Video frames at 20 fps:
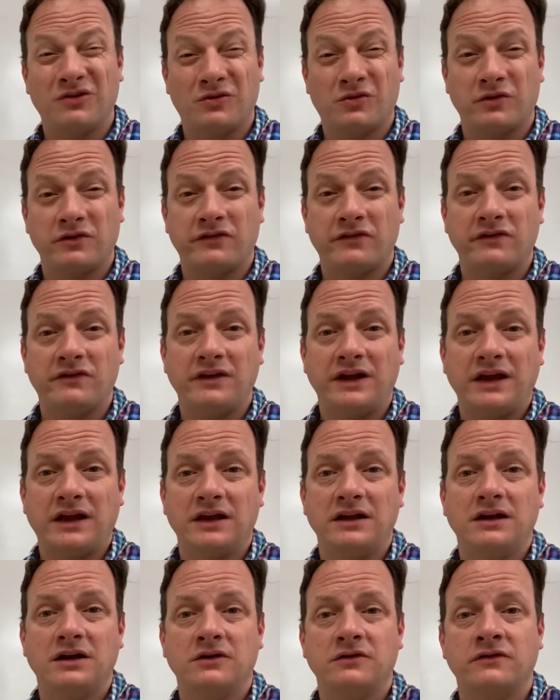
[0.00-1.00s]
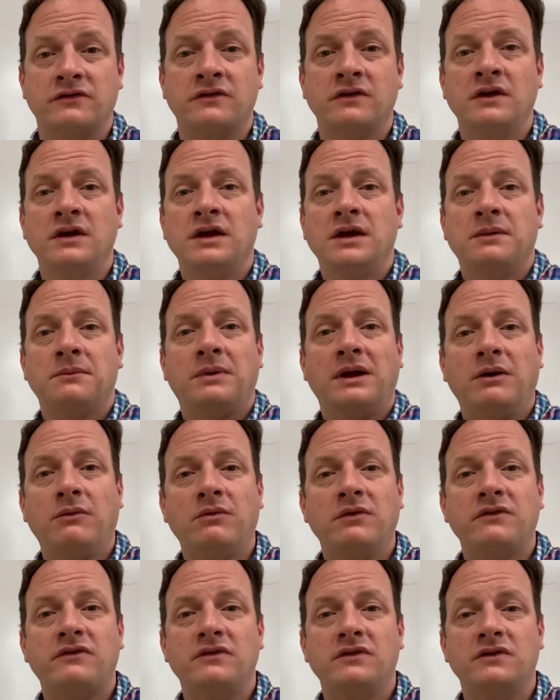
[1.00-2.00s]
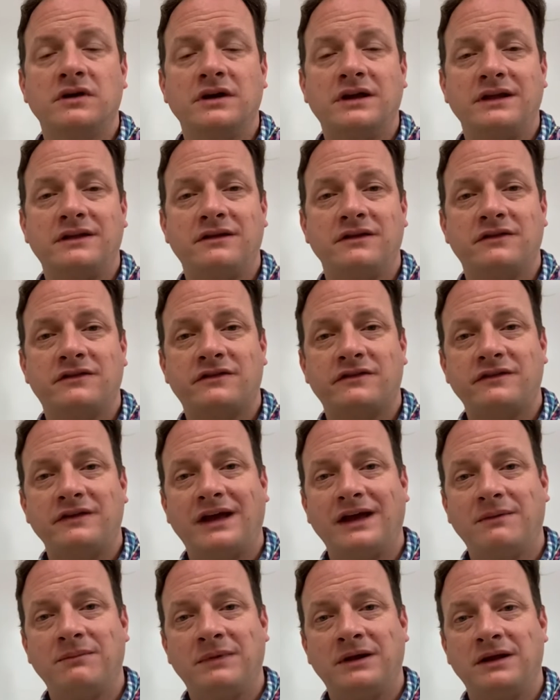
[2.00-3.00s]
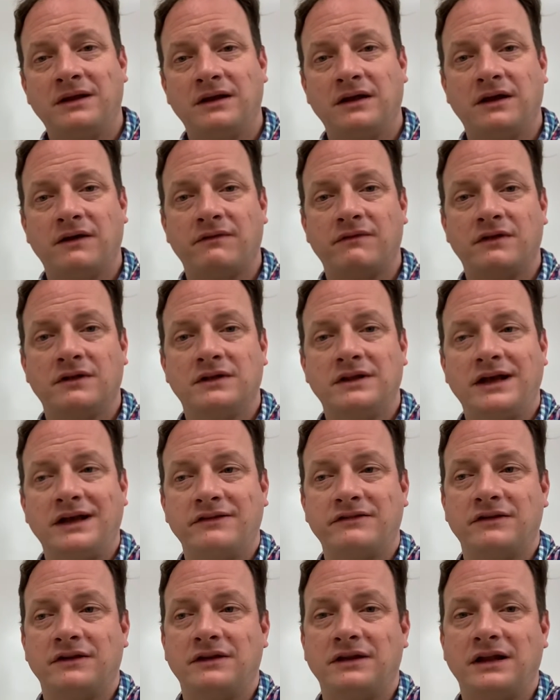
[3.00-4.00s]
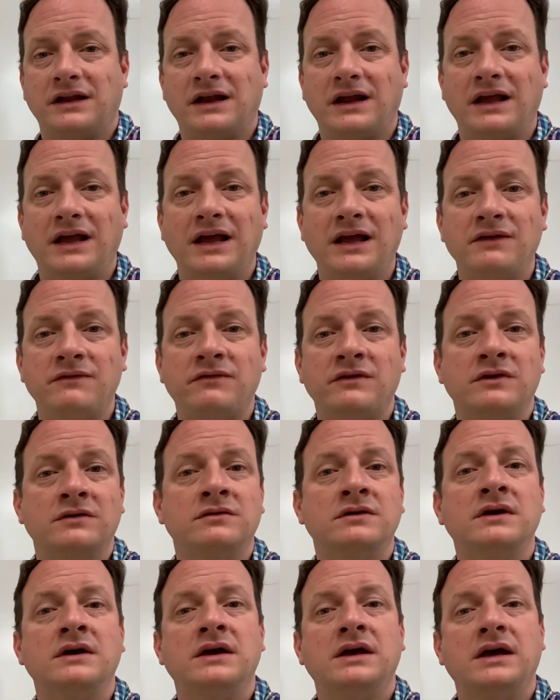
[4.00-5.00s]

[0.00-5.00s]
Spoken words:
Of course, you're taking notes, but I want you at this segment of the lesson that I gave you,